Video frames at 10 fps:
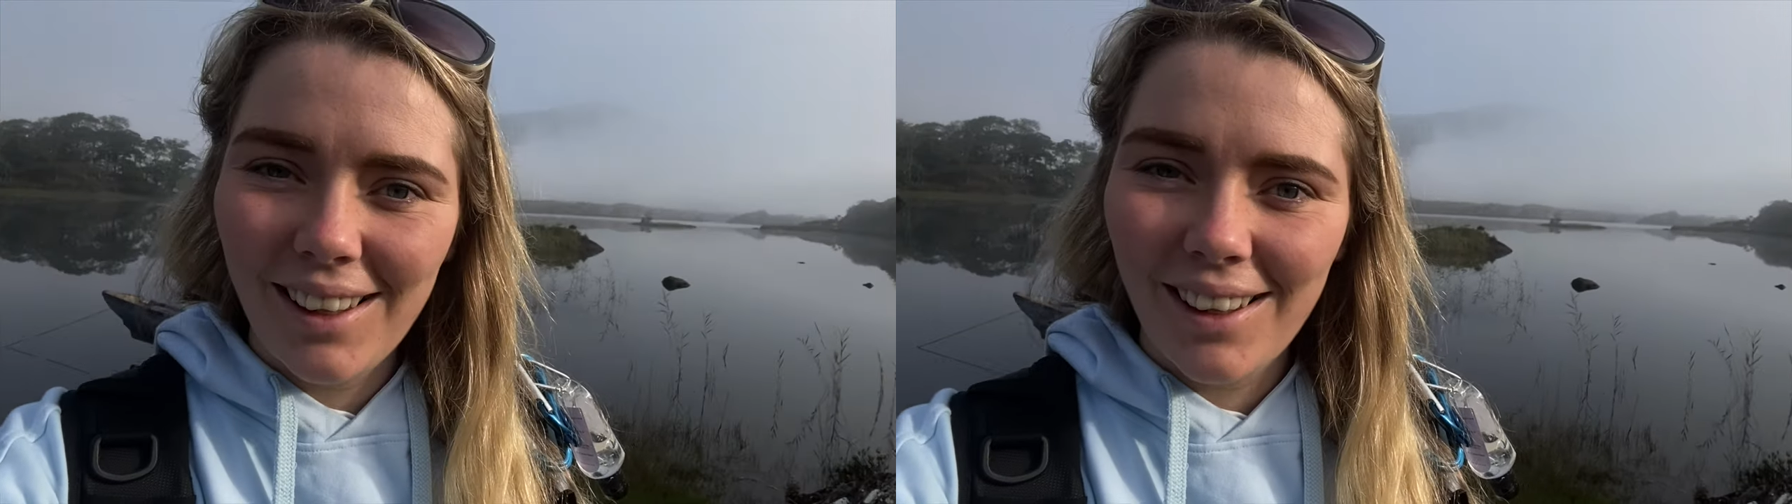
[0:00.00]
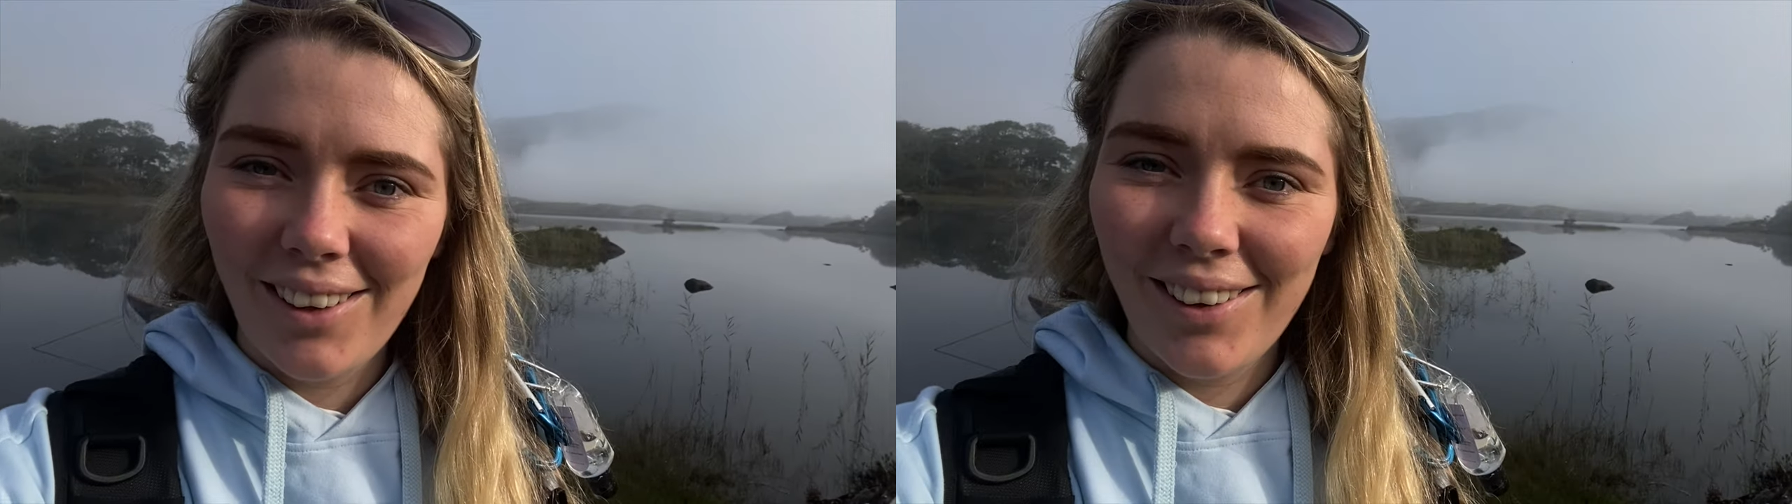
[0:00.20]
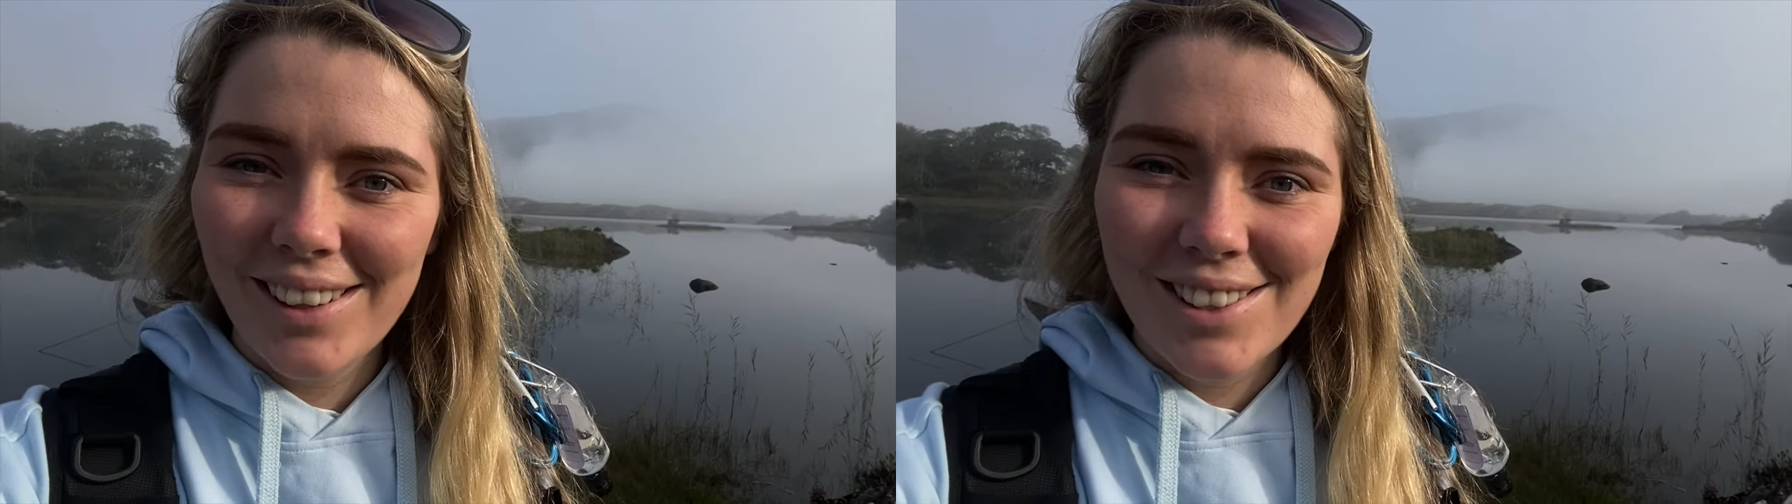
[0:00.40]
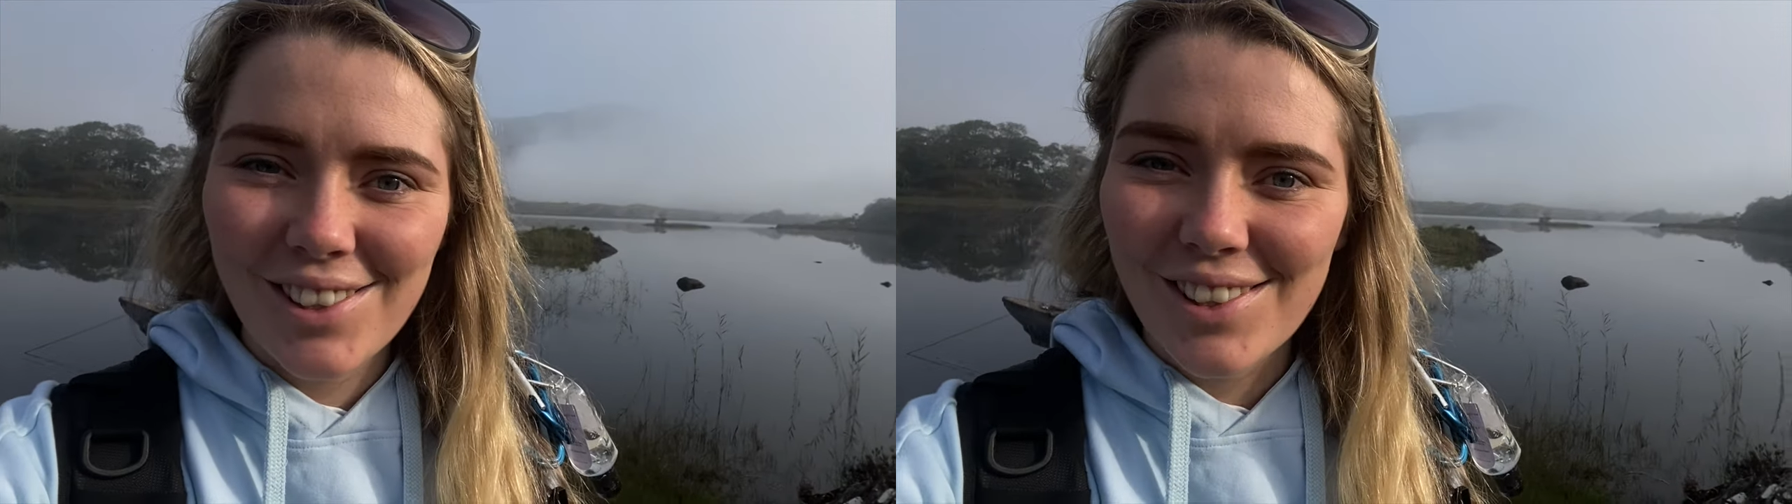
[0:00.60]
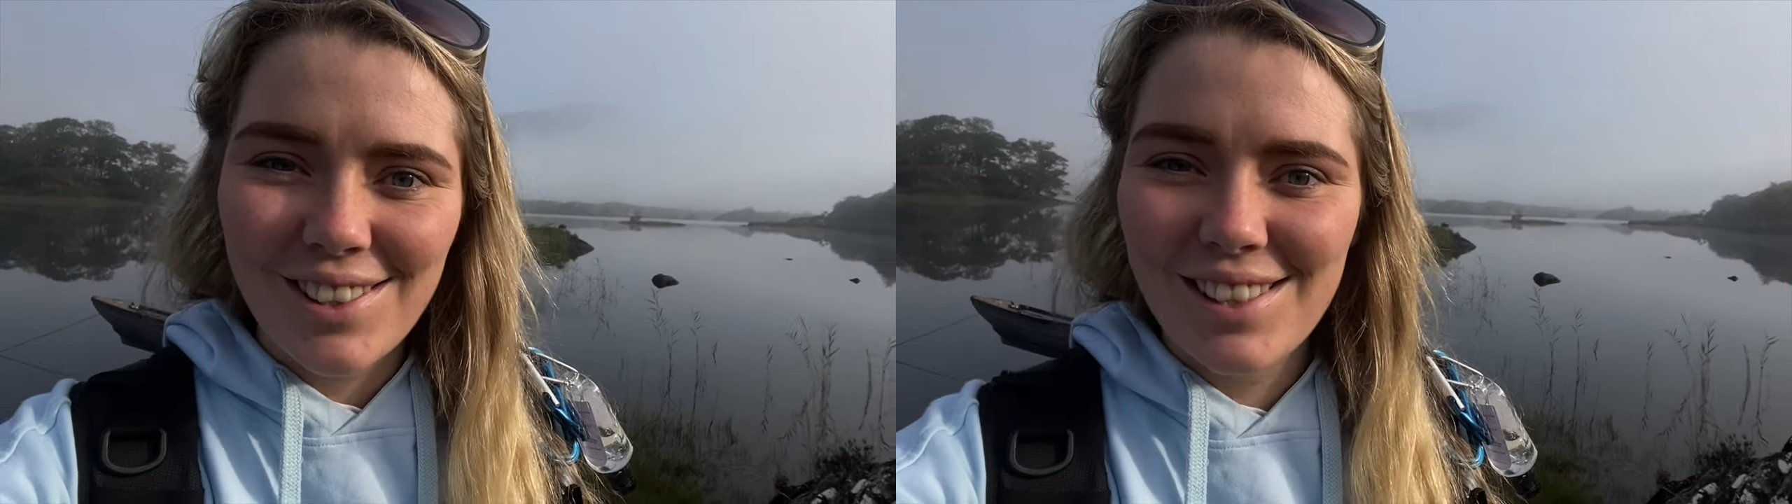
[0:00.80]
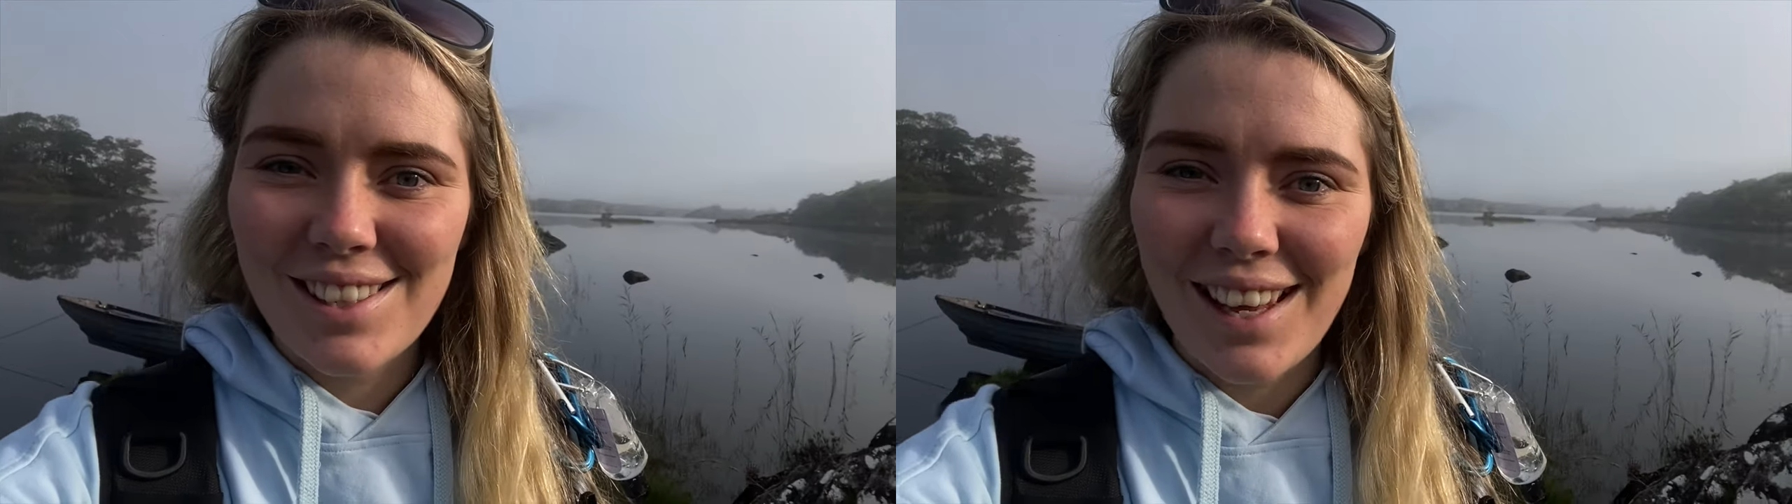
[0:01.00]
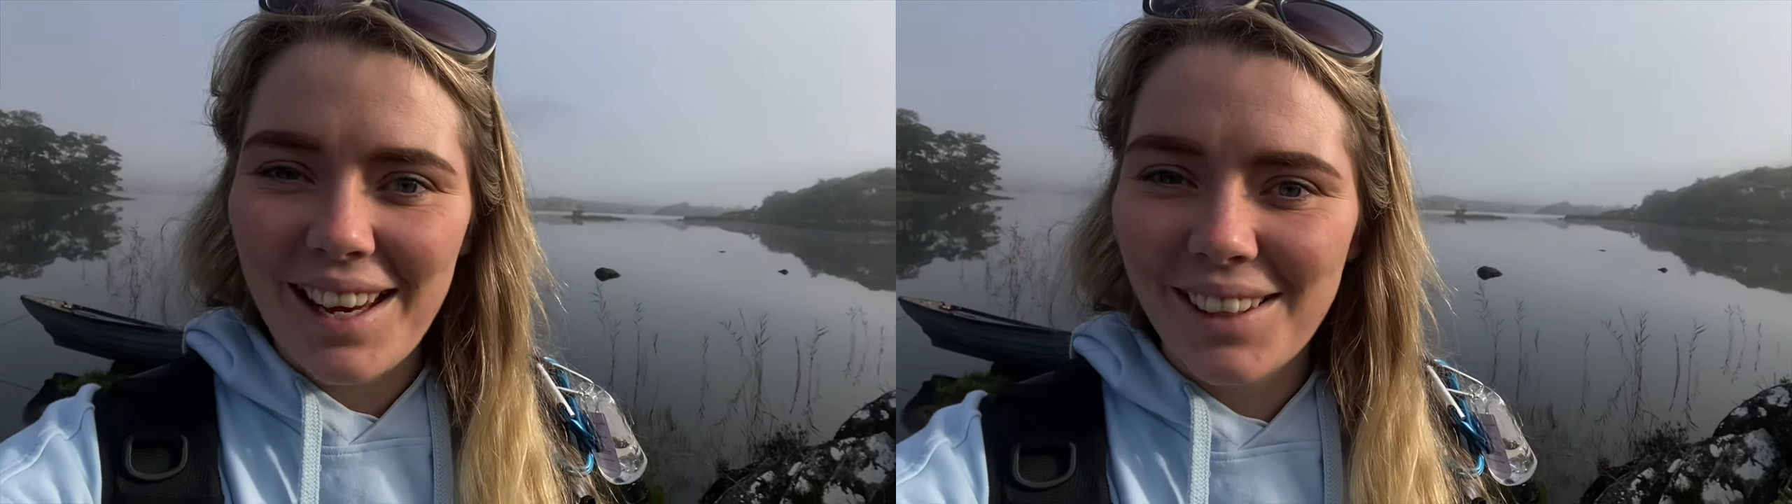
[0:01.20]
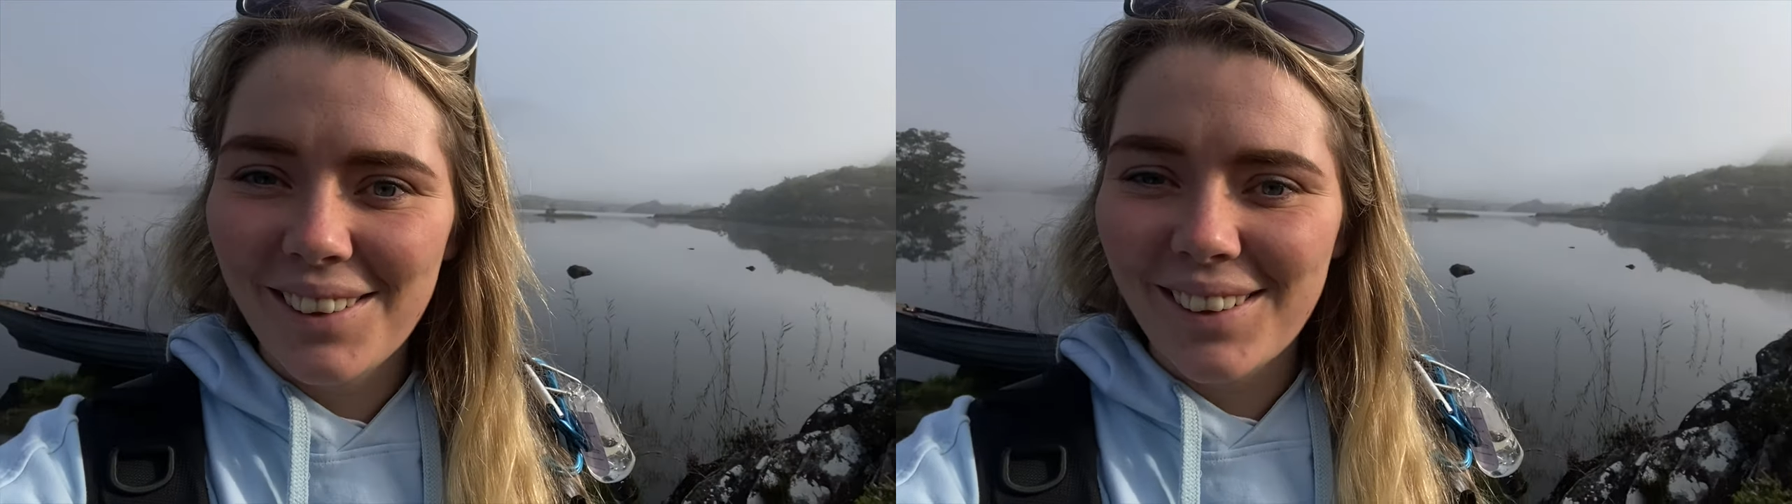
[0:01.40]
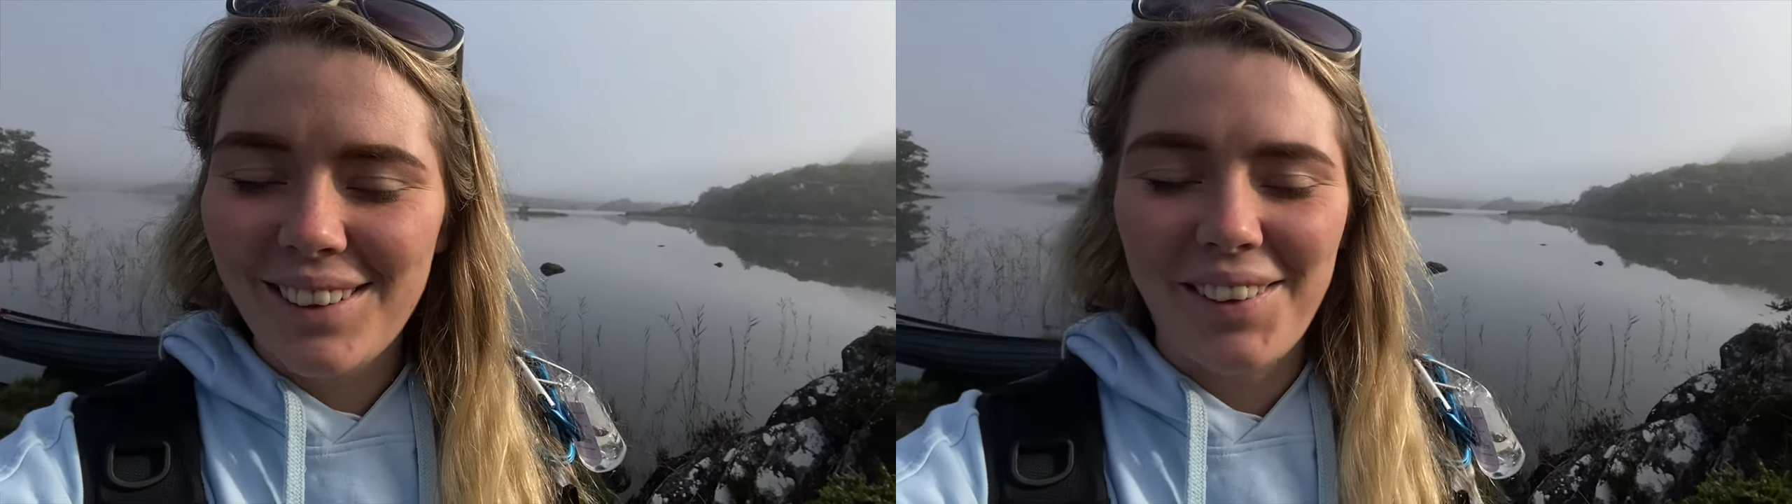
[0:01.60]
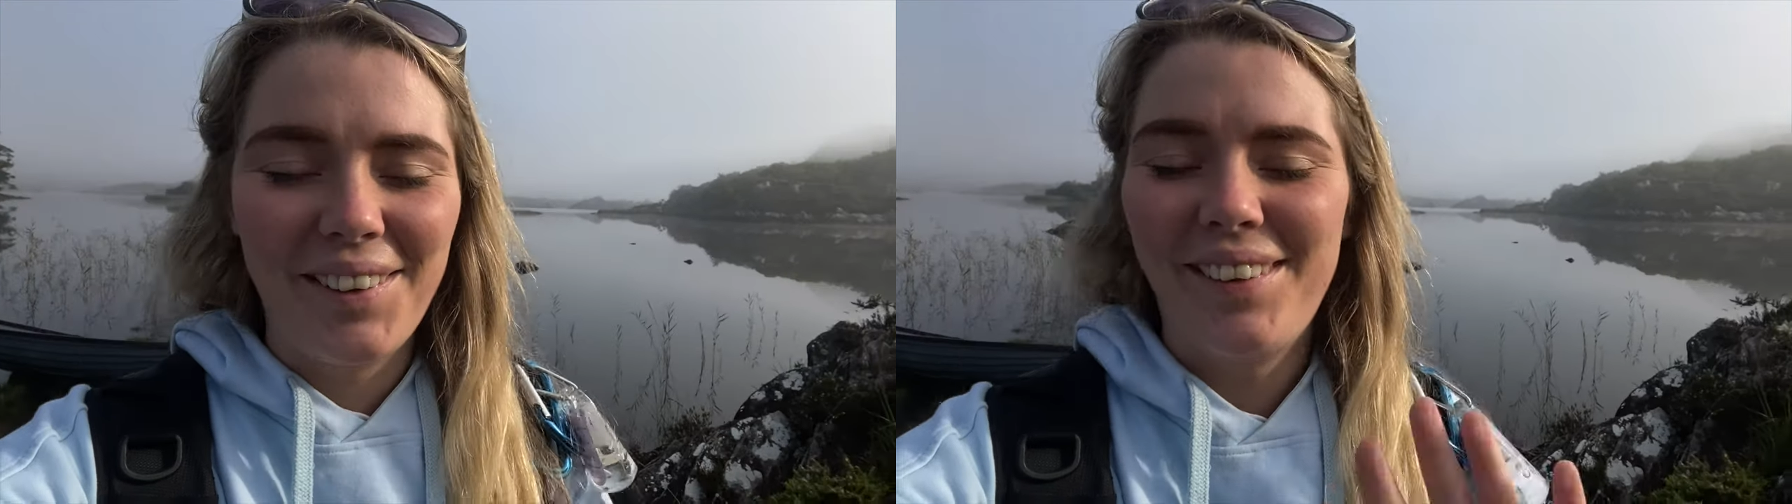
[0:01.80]
oh, it's just insane look at
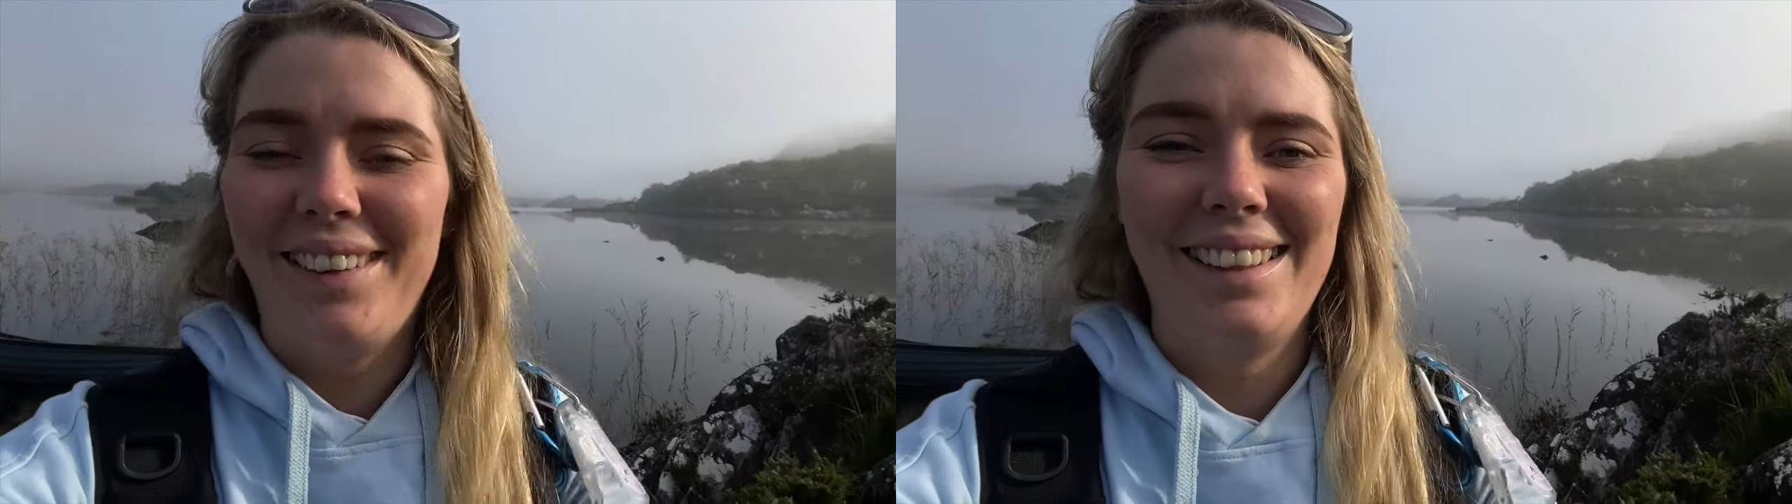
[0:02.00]
no